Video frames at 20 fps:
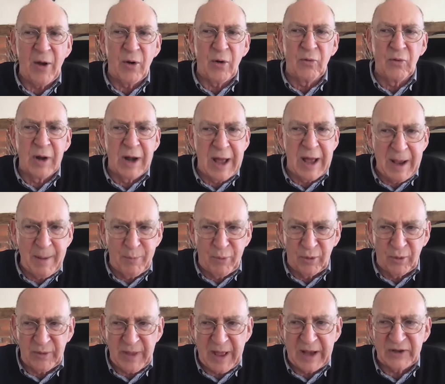
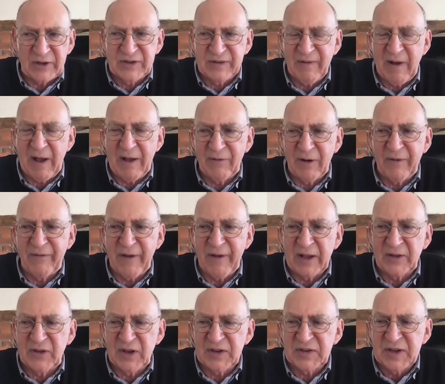reliable that survival
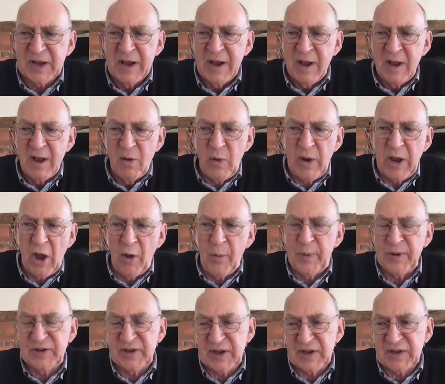effect is. We hope
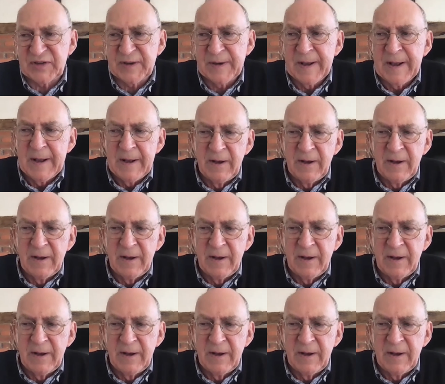it is.